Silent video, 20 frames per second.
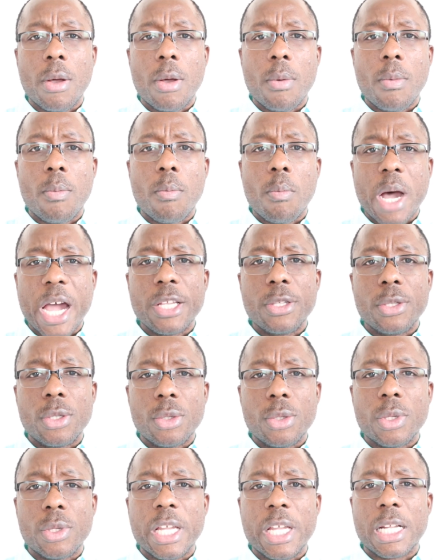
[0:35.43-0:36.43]
Mind
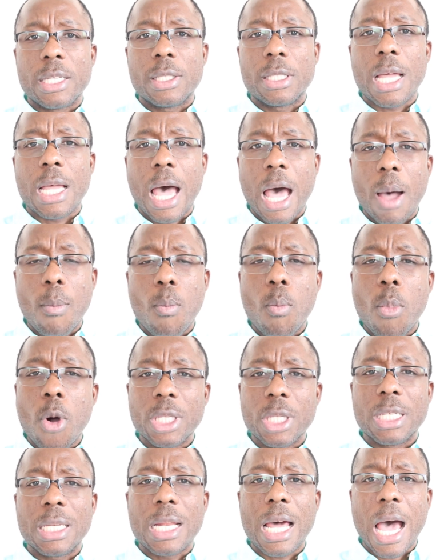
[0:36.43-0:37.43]
you that more
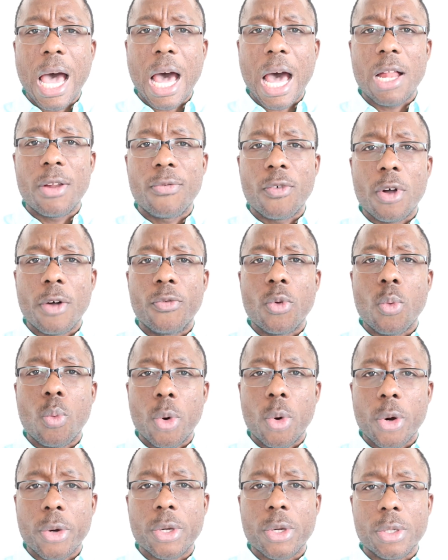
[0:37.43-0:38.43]
than half of the
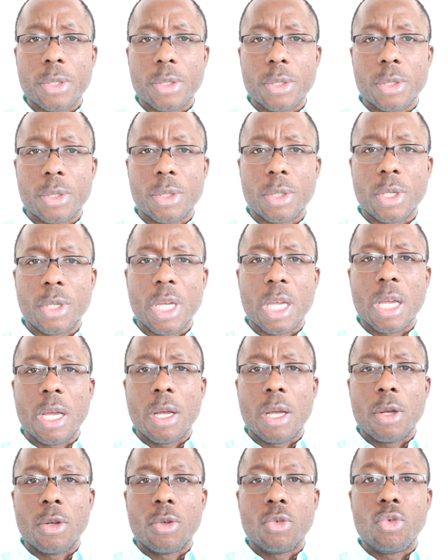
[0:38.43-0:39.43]
workers
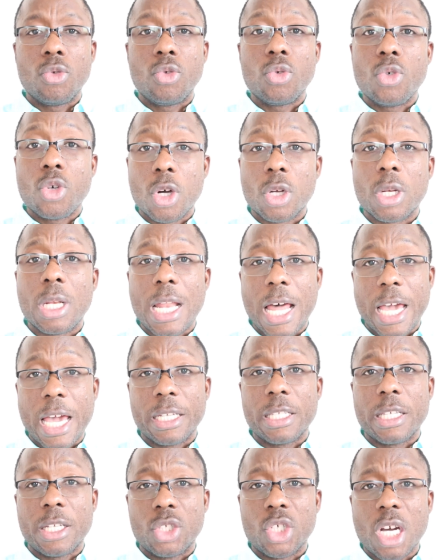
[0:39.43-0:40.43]
do not like
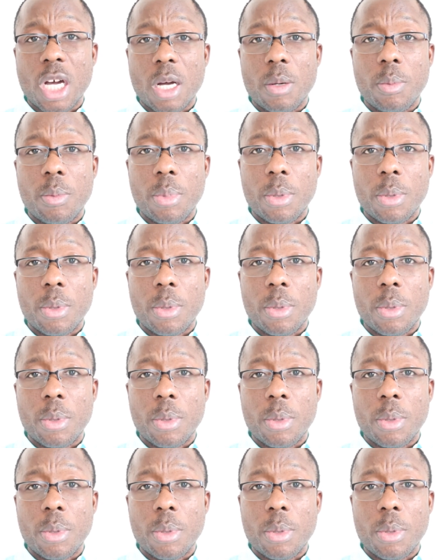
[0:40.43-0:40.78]
their job.